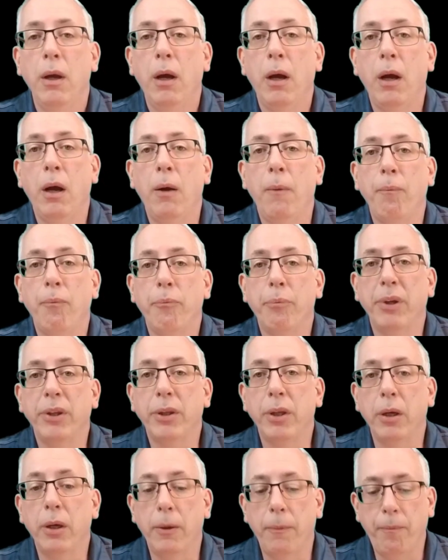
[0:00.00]
um, but
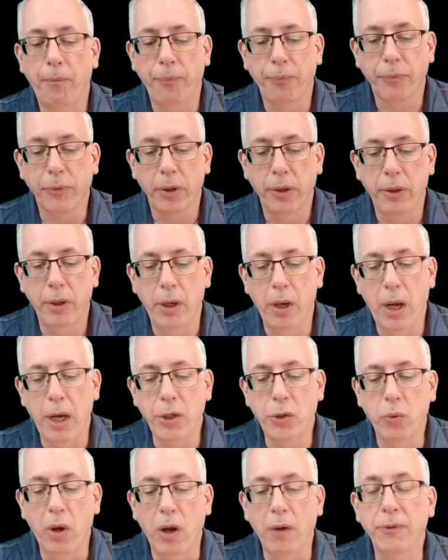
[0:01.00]
the the
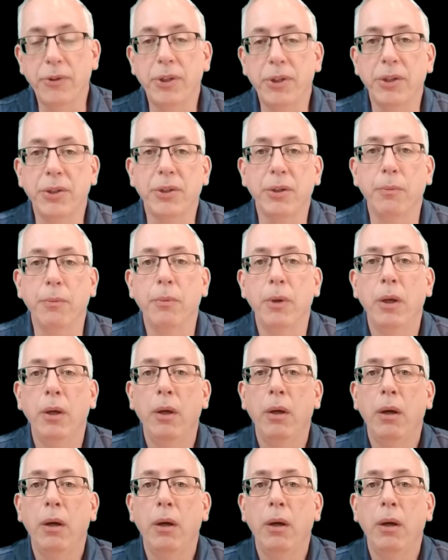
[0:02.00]
912 system,